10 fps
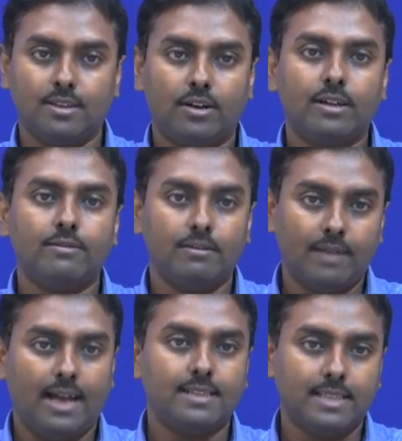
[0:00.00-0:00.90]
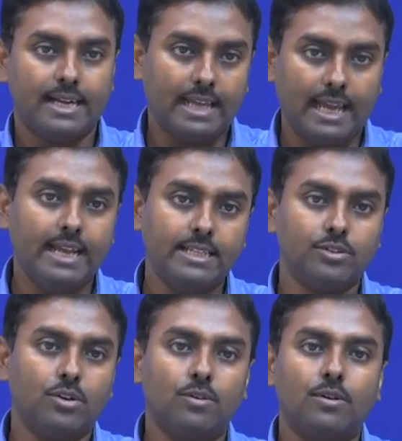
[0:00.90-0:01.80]
or FM has that edge
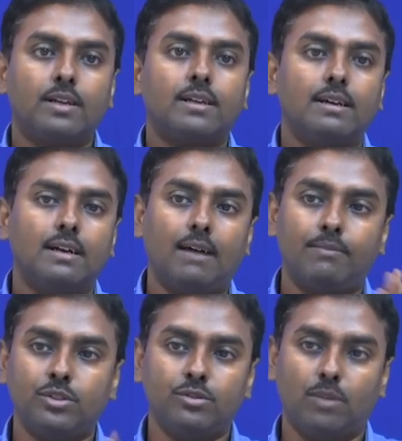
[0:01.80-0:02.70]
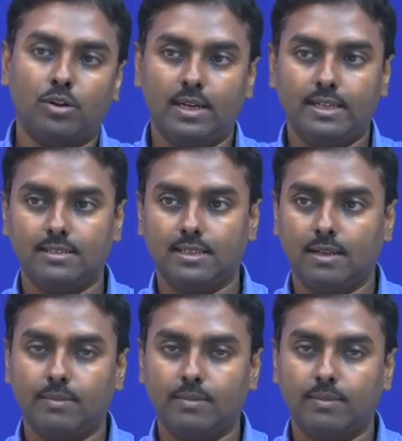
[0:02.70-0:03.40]
over amplitude modulated signal,